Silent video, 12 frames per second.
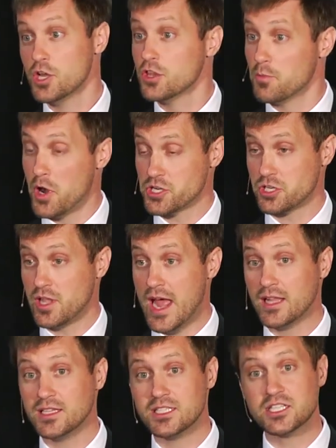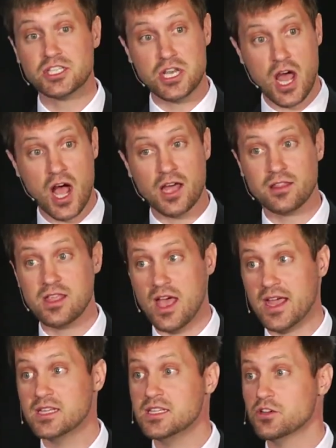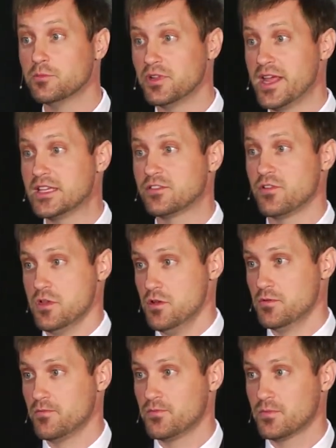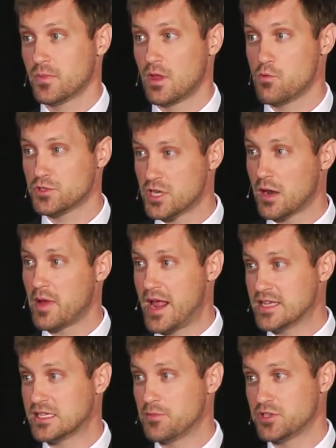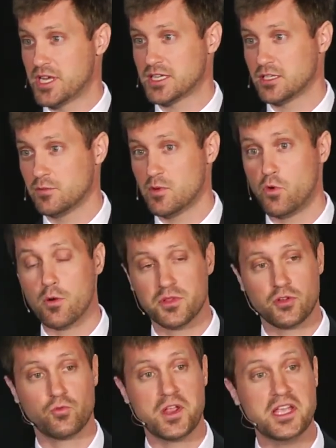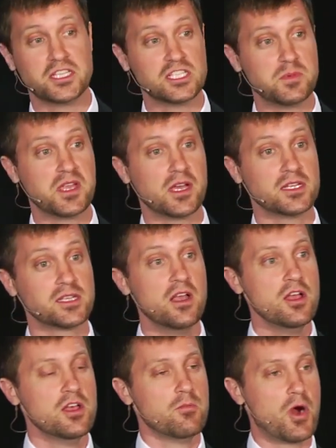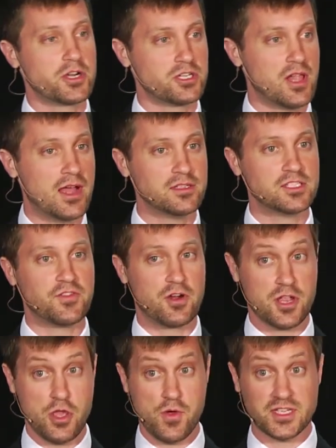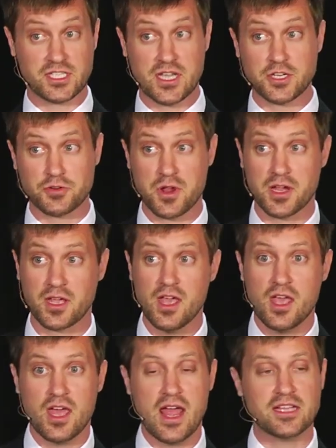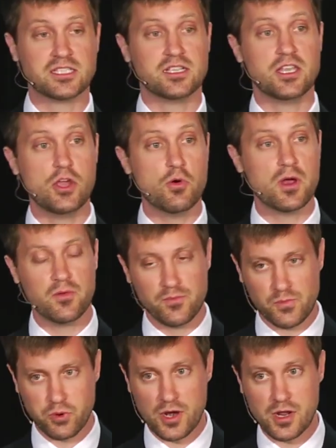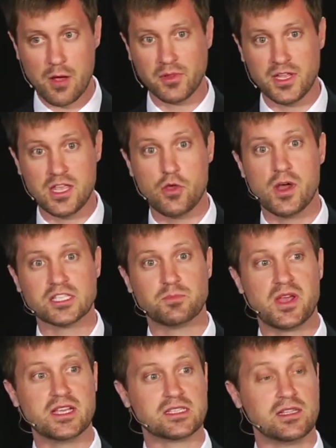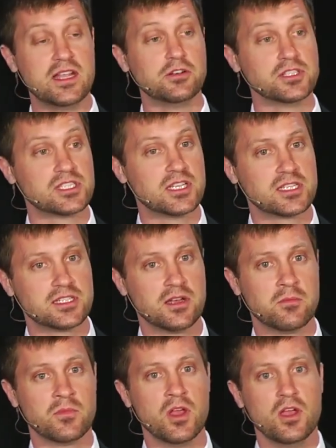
the Marshall Islands is not the ideal place for you. We'll talk about asset protection a little bit more, but the reason is because Marshall Islands is very U.S.-centric. It has a predominantly U.S.-based legal system.